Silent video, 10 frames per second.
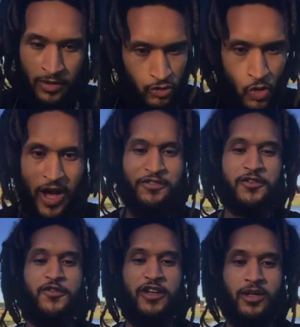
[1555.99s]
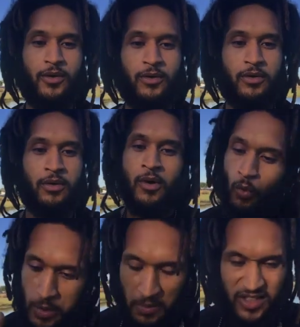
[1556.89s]
You have to feel.
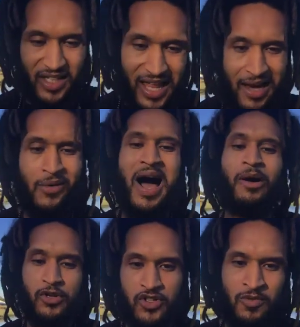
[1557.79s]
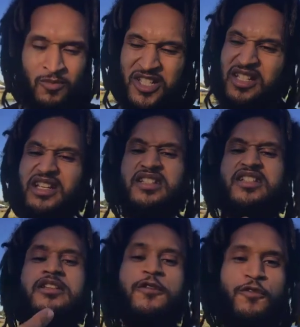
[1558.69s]
We must allow our seeds
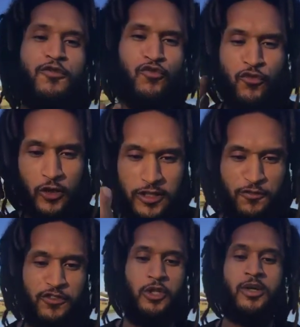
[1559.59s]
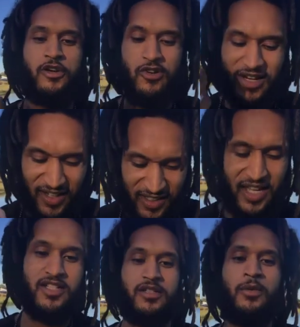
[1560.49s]
to fully feel and create a
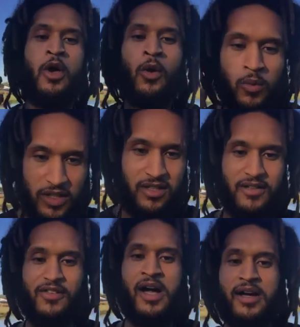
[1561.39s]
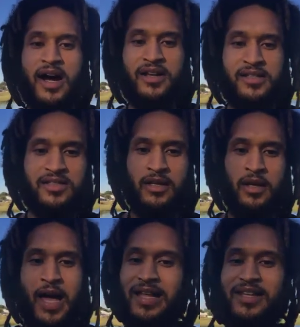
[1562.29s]
connection with their divine goddess.
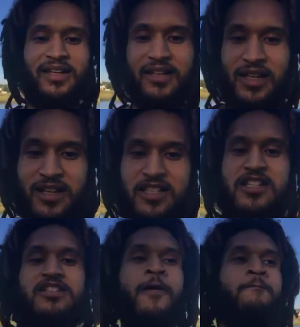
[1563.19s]
At the end of the day, this is